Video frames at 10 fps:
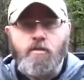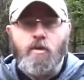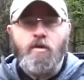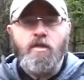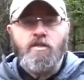
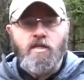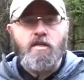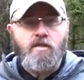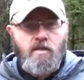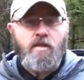wearing a
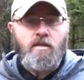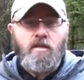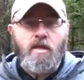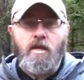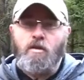jacket? And
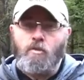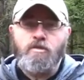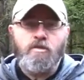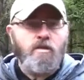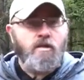yeah, I
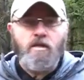was.